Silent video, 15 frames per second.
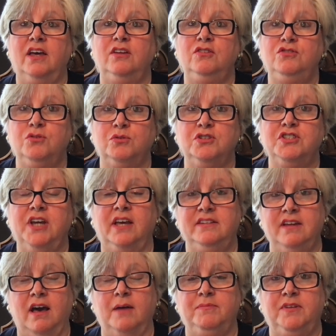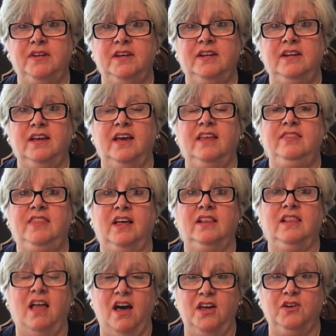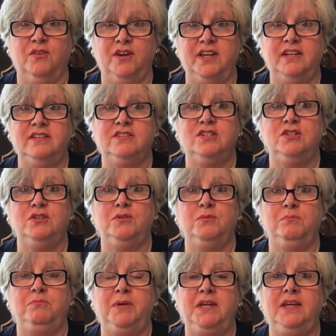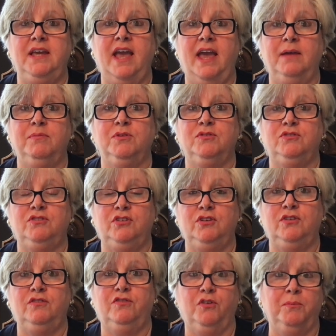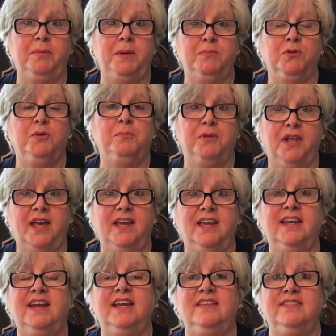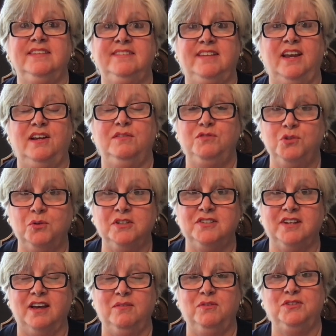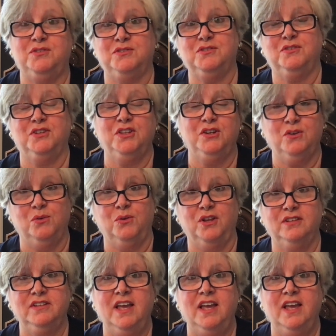Georgia adopted the lottery to be able to, for people to play it in the state of Georgia, which is really cool.